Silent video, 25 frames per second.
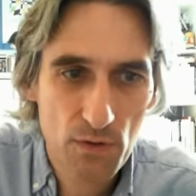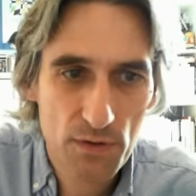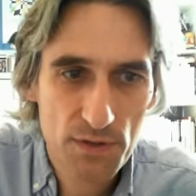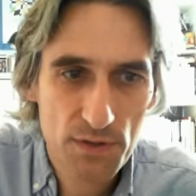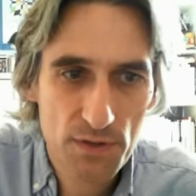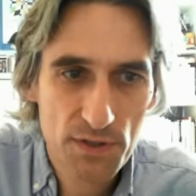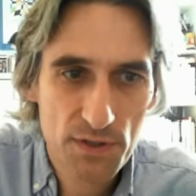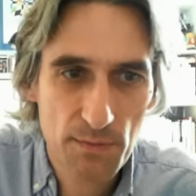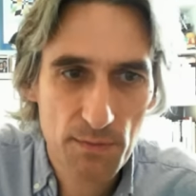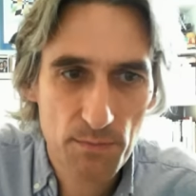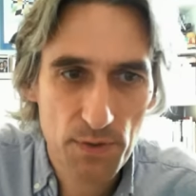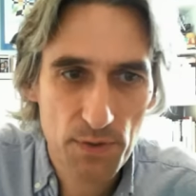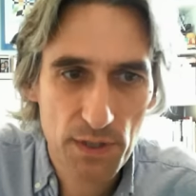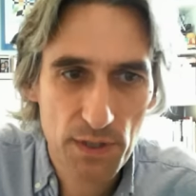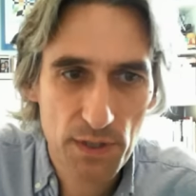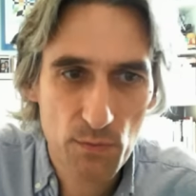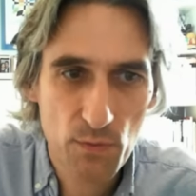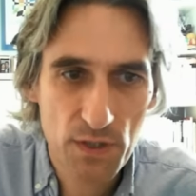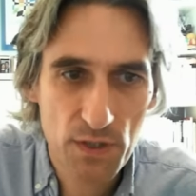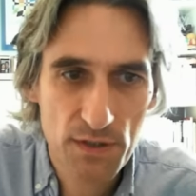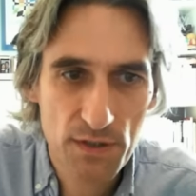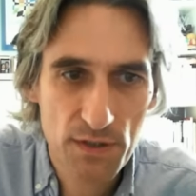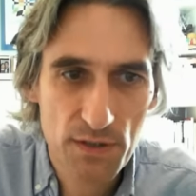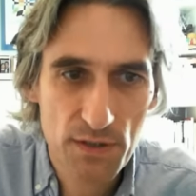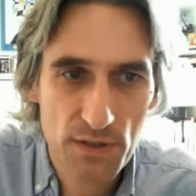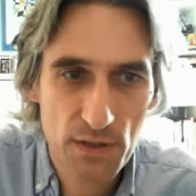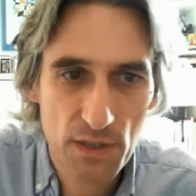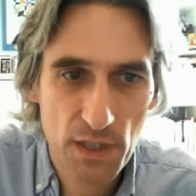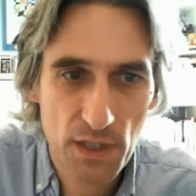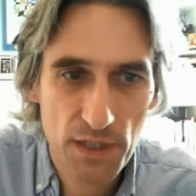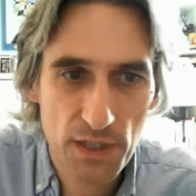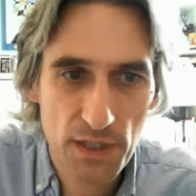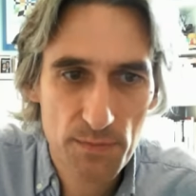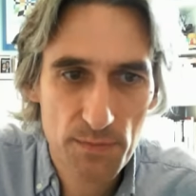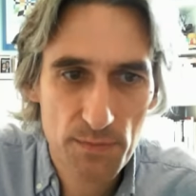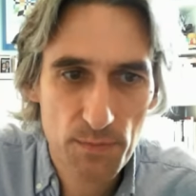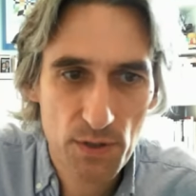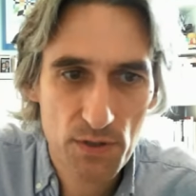simply wins the
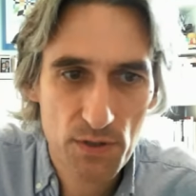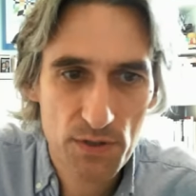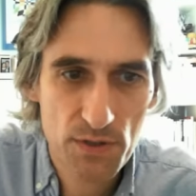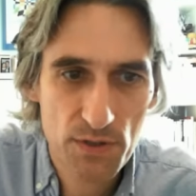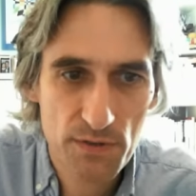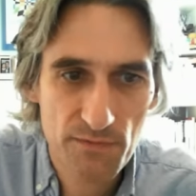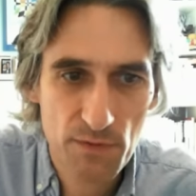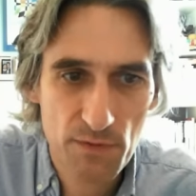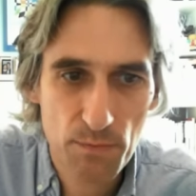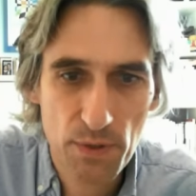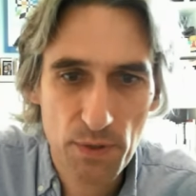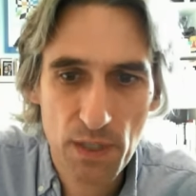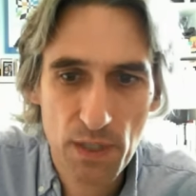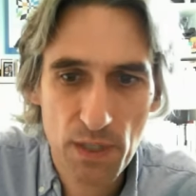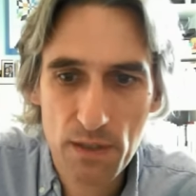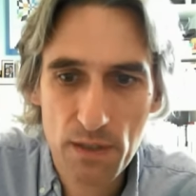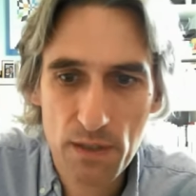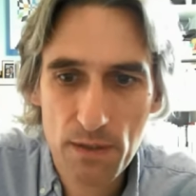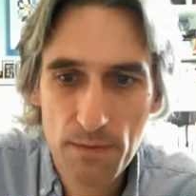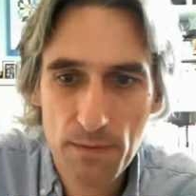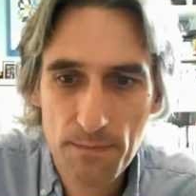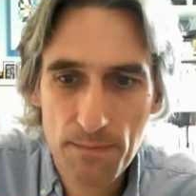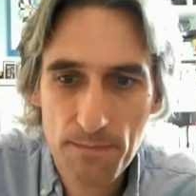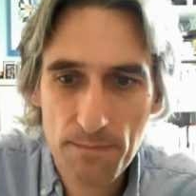knight because of the pin.